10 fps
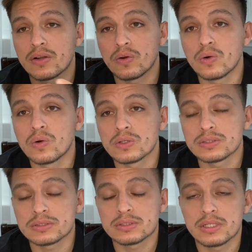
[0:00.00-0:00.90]

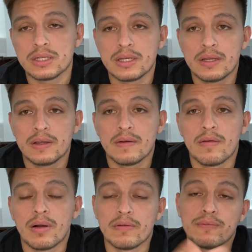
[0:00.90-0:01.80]
course.
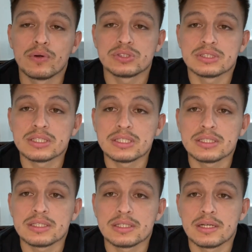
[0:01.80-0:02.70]
Well,
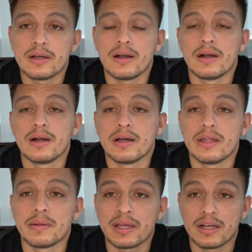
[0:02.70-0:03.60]
unfortunately,
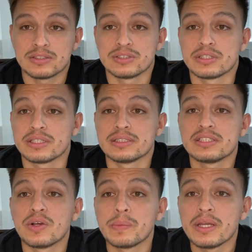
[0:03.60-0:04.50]
a counselor didn't
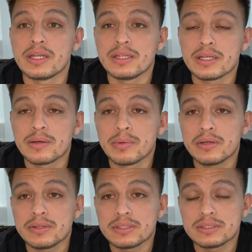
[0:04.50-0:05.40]
tell me anything
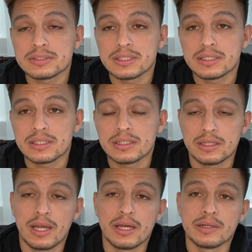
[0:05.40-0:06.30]
about this, that it
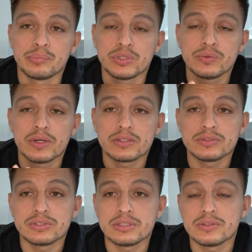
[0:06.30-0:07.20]
had a
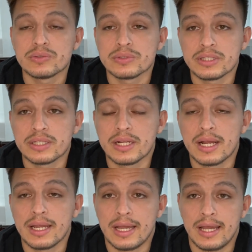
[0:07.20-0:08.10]
prerequisite or that
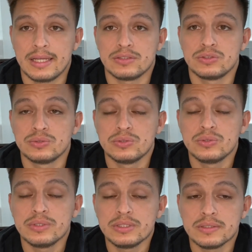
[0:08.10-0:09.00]
I had to
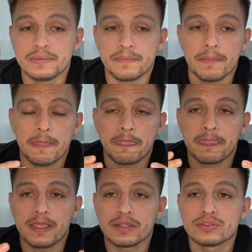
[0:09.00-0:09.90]
do it.
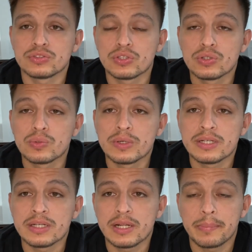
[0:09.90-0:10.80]
So what
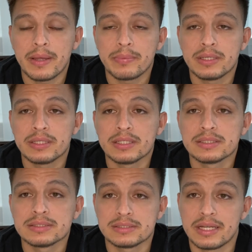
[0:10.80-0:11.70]
ended up happening
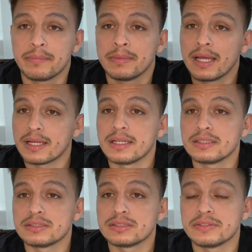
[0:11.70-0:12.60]
is I'm not getting
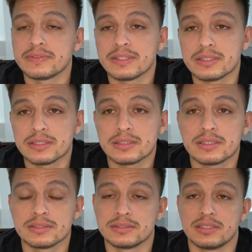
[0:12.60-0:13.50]
the certificate
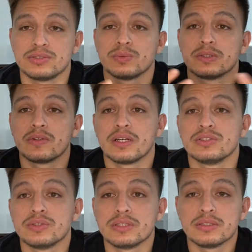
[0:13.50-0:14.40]
because I just want to
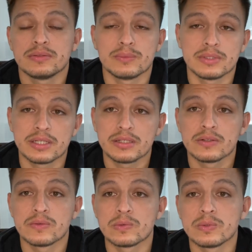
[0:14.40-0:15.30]
graduate, I want to get it
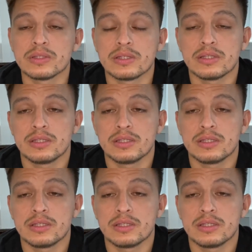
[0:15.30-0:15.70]
over with.